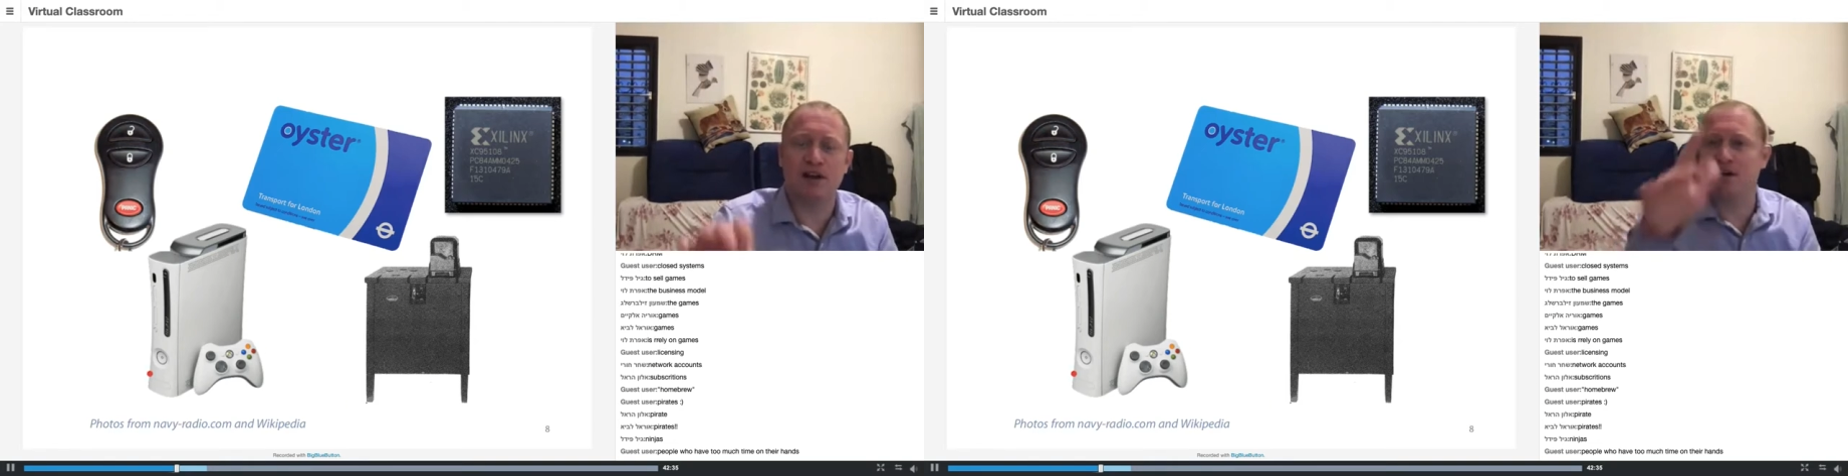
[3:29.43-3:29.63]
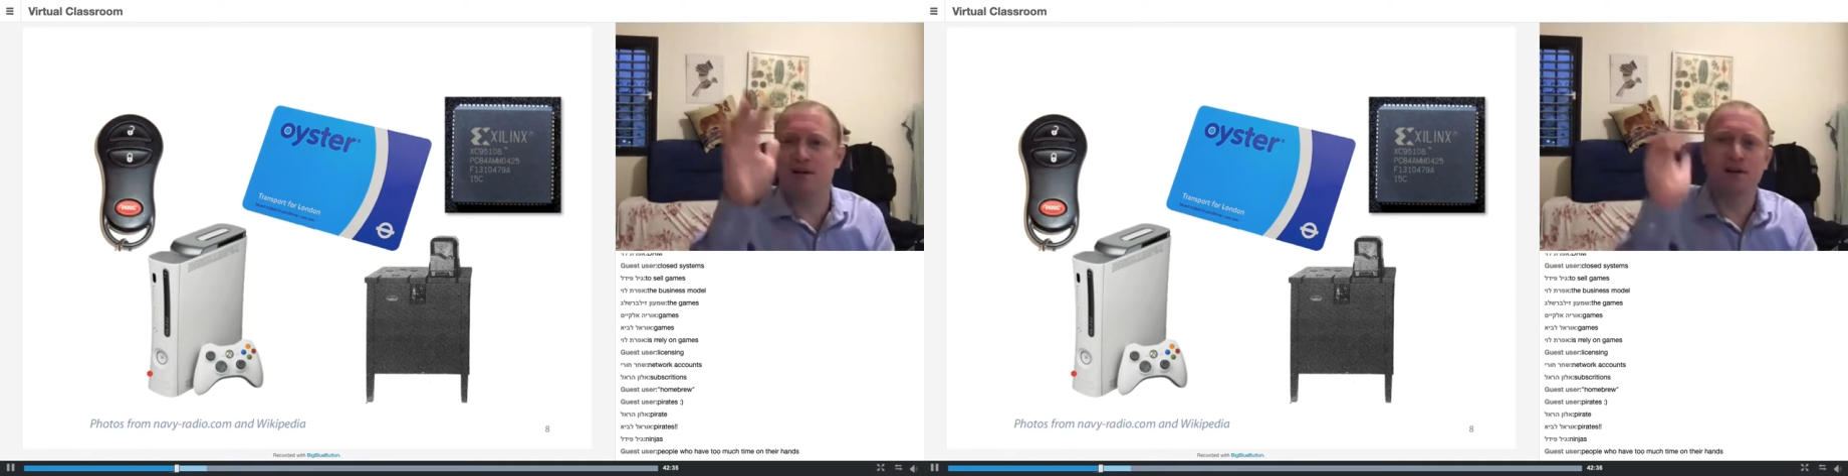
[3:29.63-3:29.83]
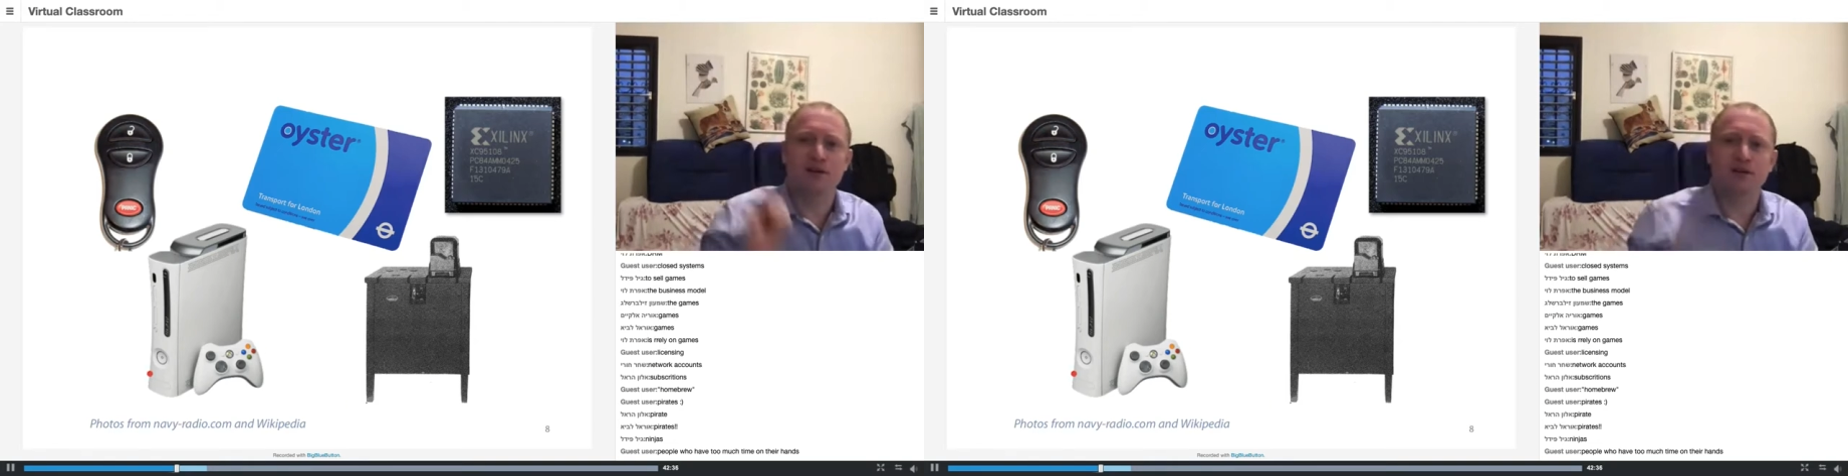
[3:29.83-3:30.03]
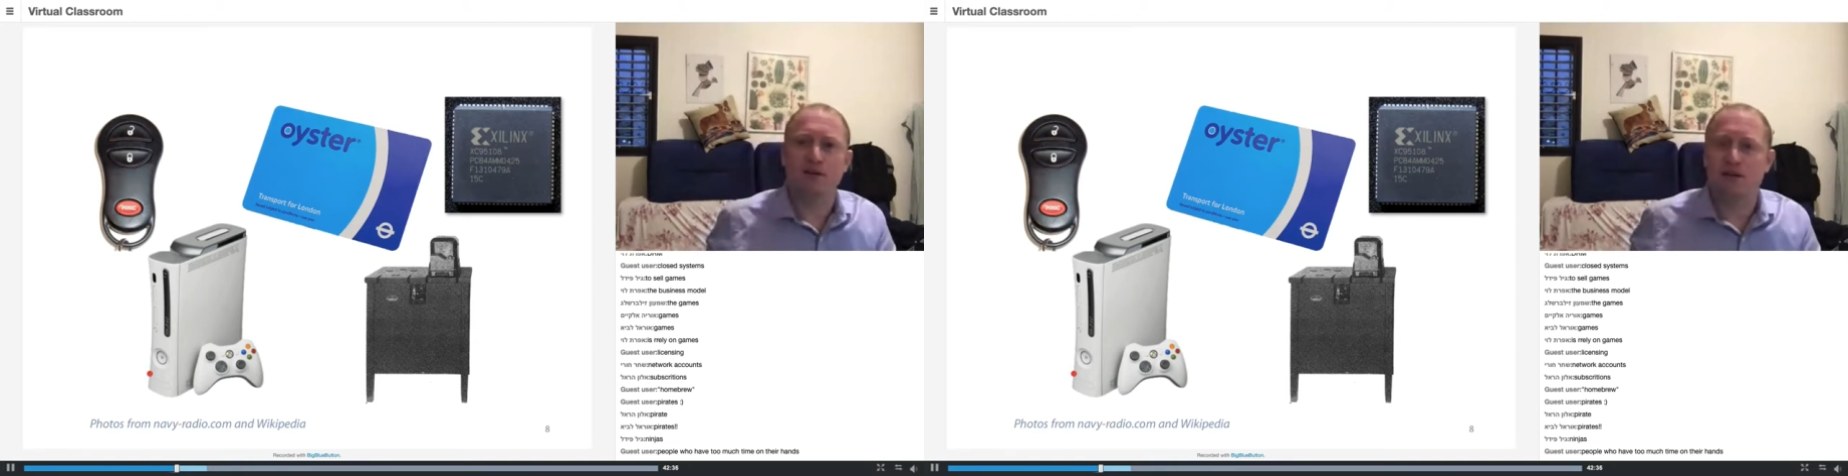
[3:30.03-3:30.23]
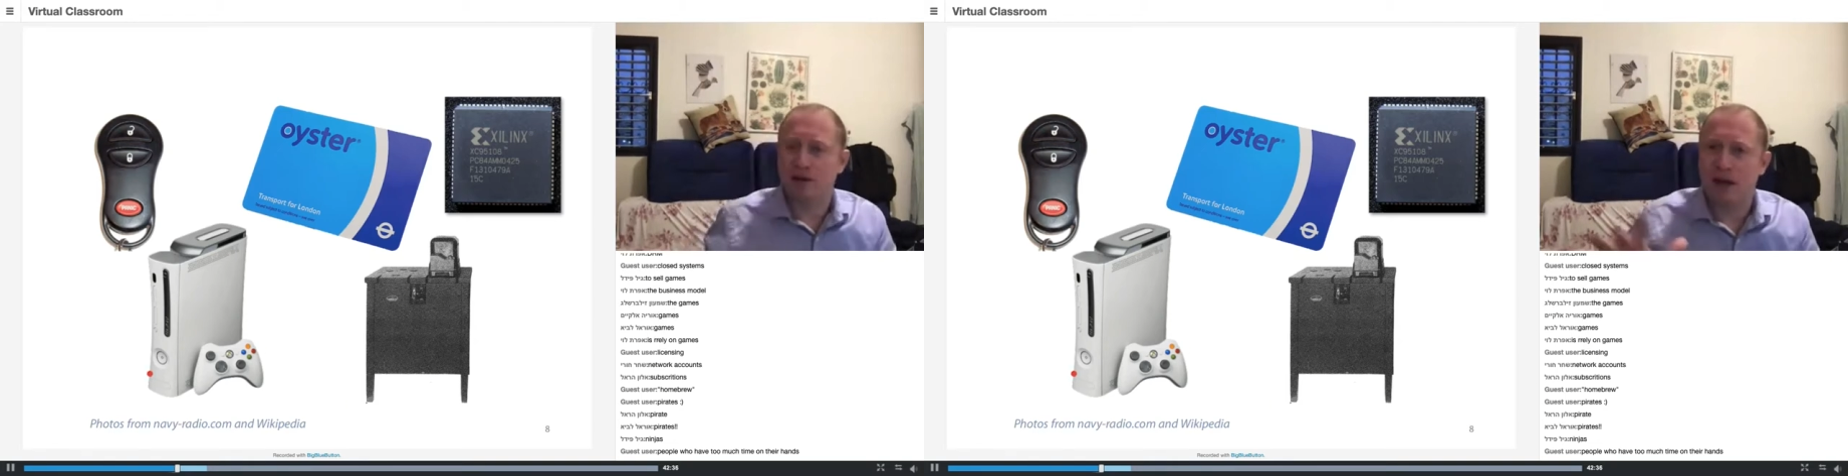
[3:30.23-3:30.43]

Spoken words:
all sorts of